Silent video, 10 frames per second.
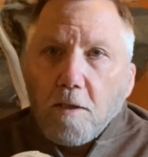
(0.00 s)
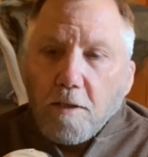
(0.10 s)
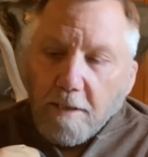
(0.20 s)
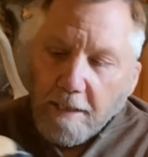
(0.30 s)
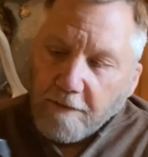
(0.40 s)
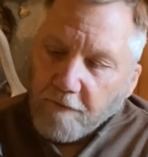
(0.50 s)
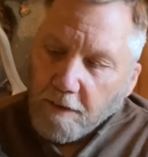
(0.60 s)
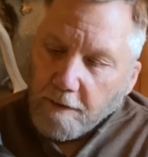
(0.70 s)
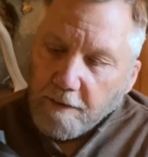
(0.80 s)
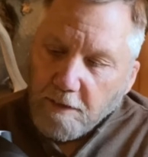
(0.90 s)
kind
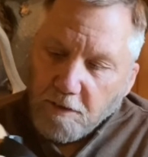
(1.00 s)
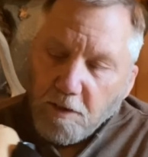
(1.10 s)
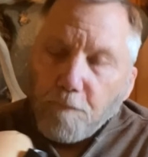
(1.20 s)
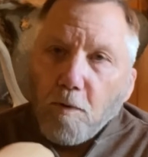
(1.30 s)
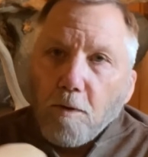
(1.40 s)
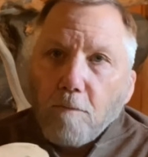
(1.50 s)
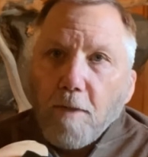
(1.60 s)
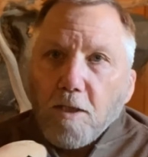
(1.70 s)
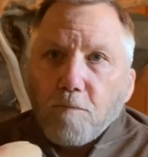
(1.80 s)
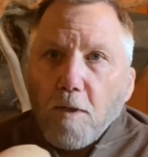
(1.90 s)
of it's a zipper
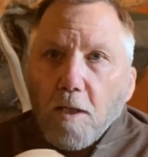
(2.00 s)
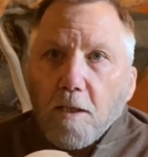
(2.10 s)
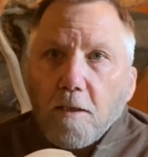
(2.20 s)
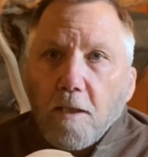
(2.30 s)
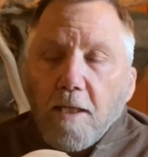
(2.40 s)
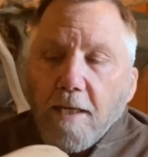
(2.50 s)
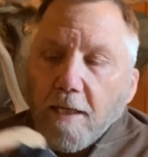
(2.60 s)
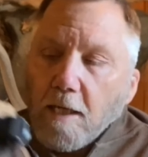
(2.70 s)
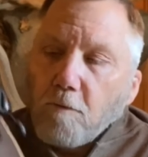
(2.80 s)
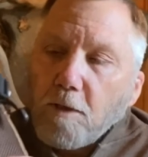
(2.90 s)
mesh pocket, and
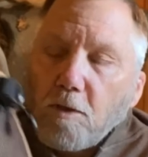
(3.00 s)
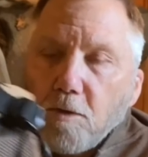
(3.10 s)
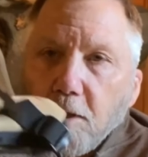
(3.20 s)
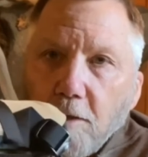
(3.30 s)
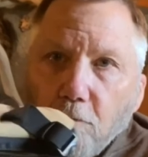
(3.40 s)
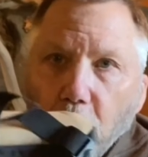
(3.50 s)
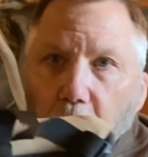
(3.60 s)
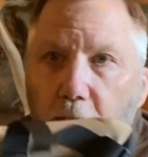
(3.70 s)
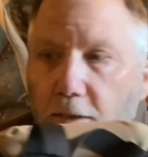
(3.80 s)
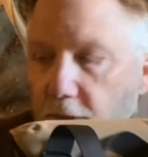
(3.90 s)
I would usually
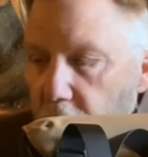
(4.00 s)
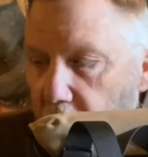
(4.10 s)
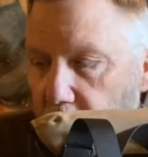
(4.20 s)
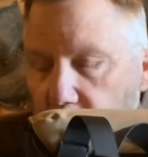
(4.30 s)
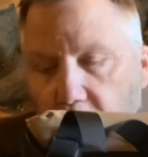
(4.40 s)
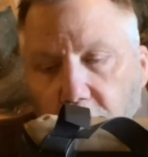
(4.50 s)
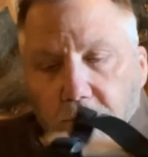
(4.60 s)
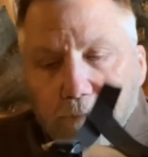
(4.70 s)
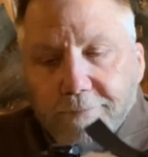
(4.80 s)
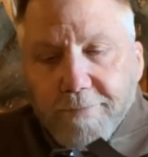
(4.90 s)
run like
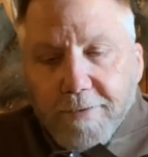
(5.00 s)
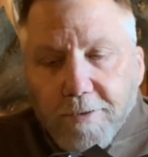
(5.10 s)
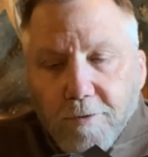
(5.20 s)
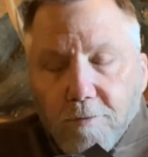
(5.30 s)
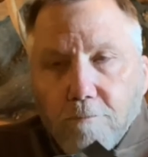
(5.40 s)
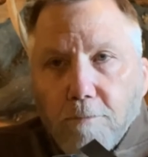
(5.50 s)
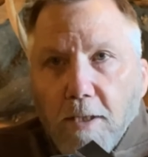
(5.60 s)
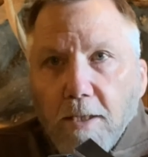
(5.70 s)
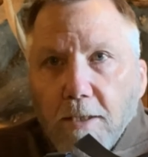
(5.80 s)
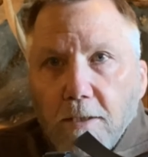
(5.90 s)

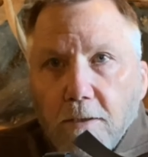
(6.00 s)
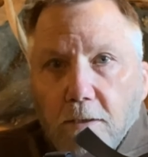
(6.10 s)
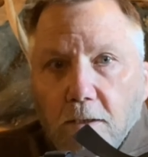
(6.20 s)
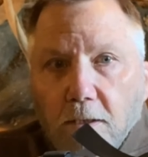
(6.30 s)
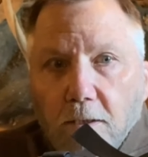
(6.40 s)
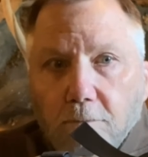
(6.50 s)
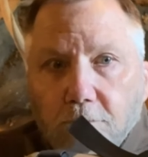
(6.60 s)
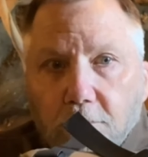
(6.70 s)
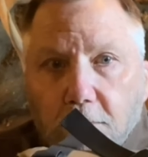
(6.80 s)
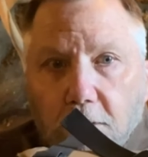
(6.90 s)
my
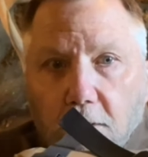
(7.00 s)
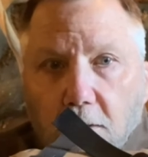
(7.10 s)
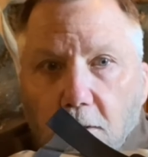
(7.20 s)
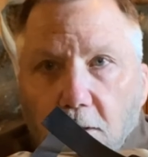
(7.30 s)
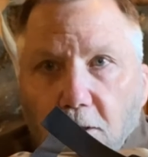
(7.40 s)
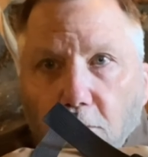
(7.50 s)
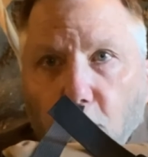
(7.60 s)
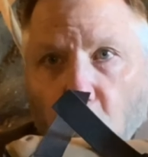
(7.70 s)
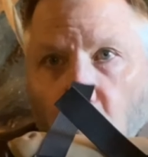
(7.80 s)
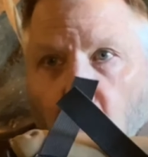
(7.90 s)

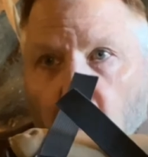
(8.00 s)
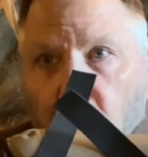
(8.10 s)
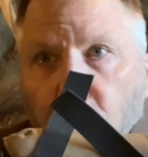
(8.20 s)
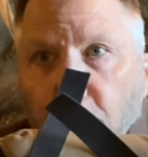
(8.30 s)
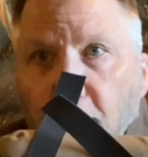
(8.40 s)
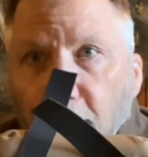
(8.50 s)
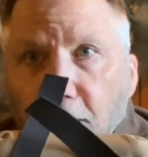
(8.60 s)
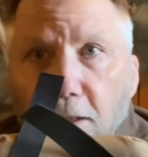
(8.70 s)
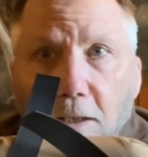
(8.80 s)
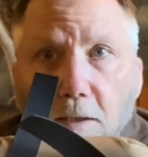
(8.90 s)
Leopold pen